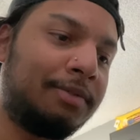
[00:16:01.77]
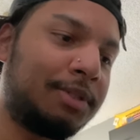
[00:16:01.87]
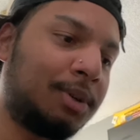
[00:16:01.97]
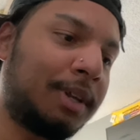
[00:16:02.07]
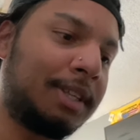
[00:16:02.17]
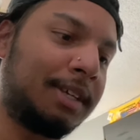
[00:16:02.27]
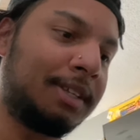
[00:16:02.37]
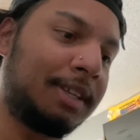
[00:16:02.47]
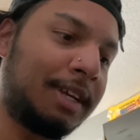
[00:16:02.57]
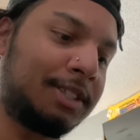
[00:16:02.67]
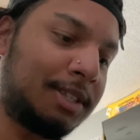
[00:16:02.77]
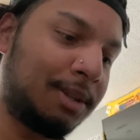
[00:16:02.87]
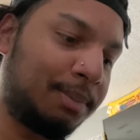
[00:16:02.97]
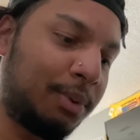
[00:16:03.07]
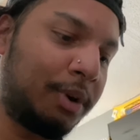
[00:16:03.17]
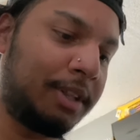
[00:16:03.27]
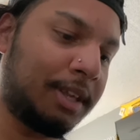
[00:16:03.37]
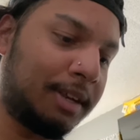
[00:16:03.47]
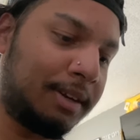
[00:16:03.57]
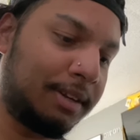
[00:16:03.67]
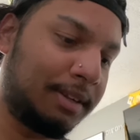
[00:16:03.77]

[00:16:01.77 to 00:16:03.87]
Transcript: So I think it gets to the point that